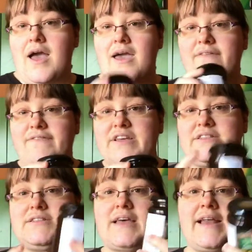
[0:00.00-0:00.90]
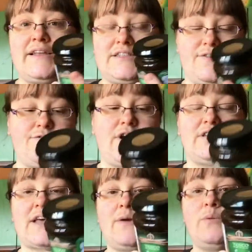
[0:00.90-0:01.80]
If it's any
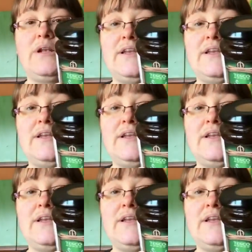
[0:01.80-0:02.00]
different, I will